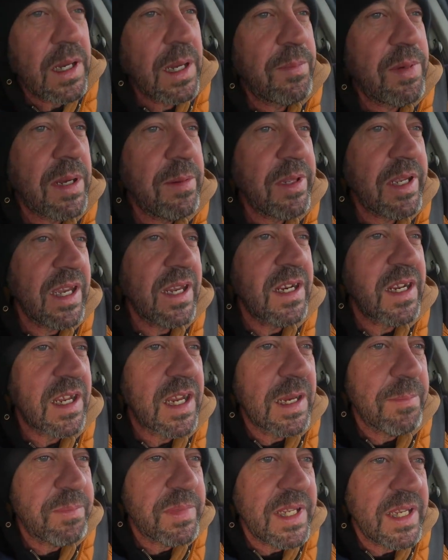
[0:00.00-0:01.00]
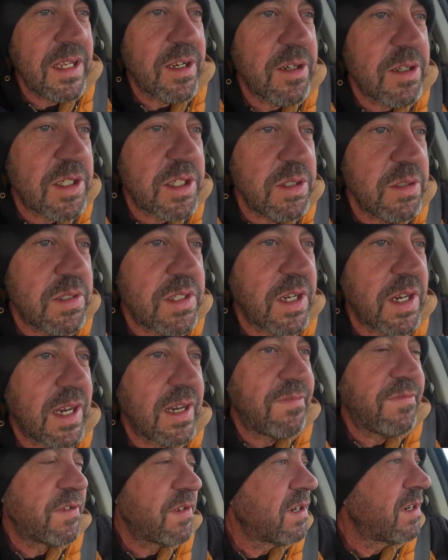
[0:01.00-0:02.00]
I probably got an update or two to
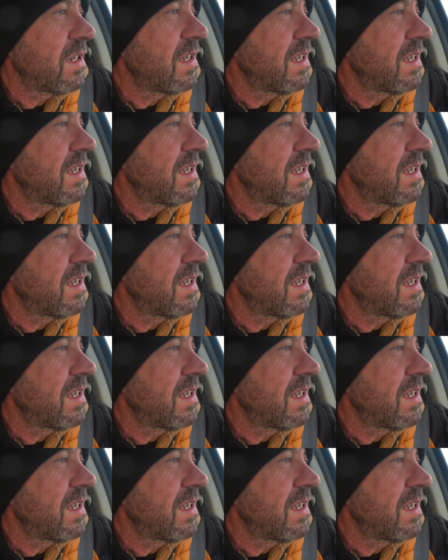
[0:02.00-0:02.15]
offer.